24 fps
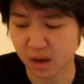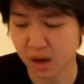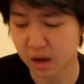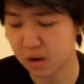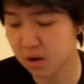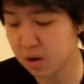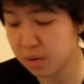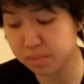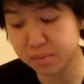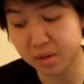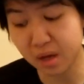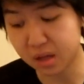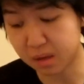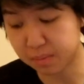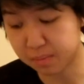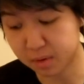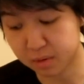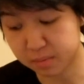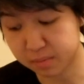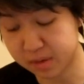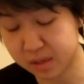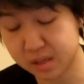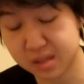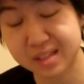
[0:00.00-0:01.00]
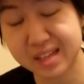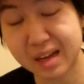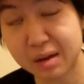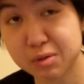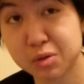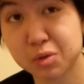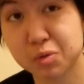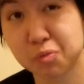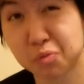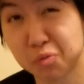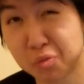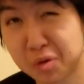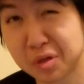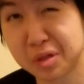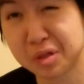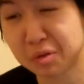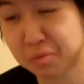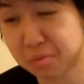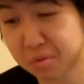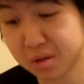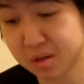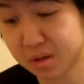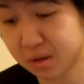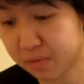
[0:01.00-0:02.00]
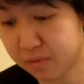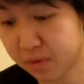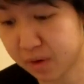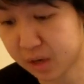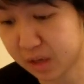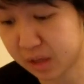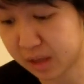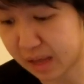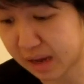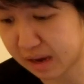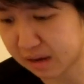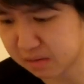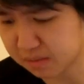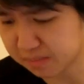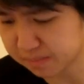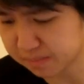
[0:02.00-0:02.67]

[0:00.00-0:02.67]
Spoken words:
I hope not a bone, because that was really, really freaking loud.